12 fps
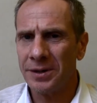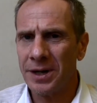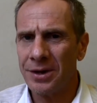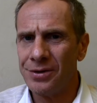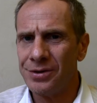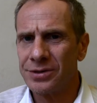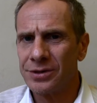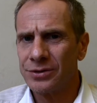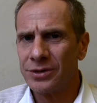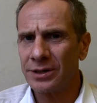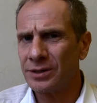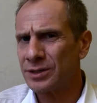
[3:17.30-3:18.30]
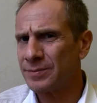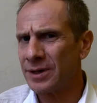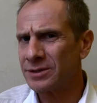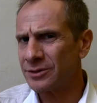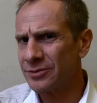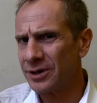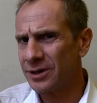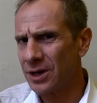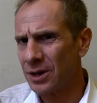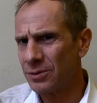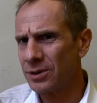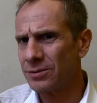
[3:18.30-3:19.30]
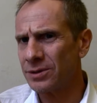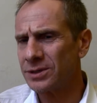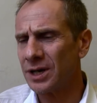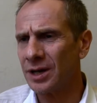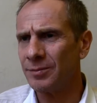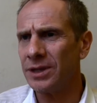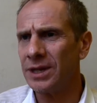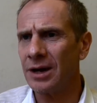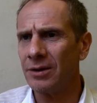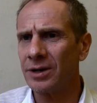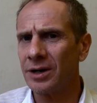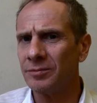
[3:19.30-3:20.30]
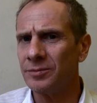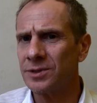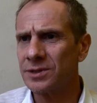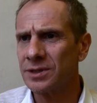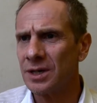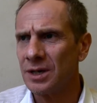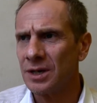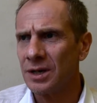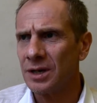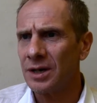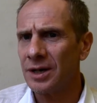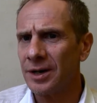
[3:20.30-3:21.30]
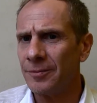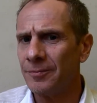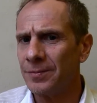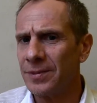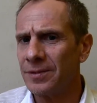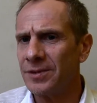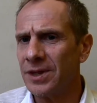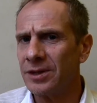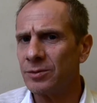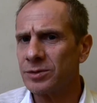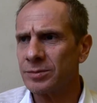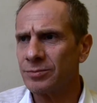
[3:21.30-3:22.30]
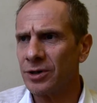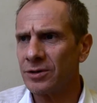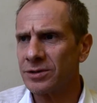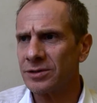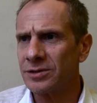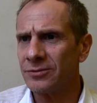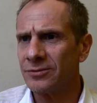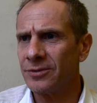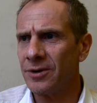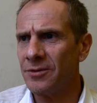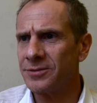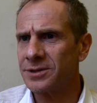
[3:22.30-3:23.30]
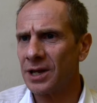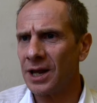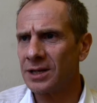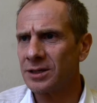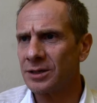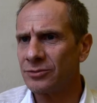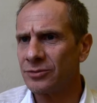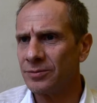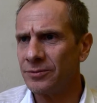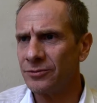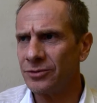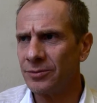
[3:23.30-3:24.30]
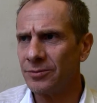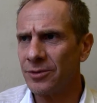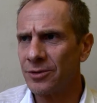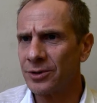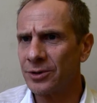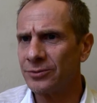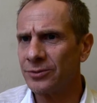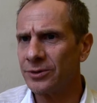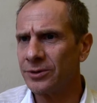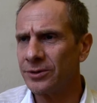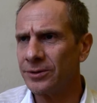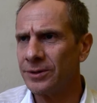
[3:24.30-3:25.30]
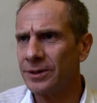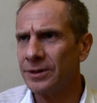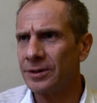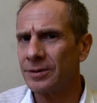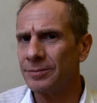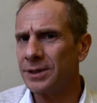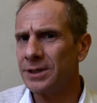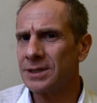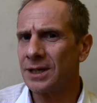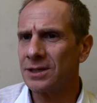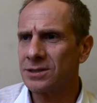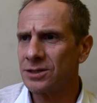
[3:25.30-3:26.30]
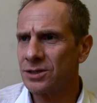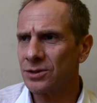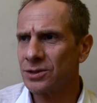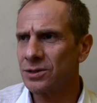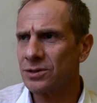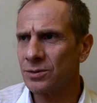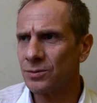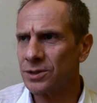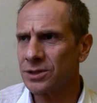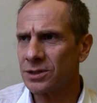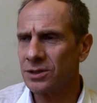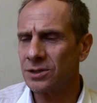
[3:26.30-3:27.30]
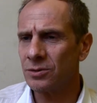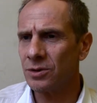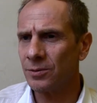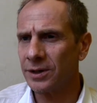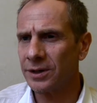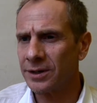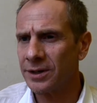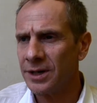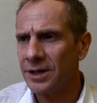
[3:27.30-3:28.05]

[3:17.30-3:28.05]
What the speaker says: and to try to specify the time and the outcomes. Then there was a process of selecting from 3 or 4 competing institutions that wanted to do the work.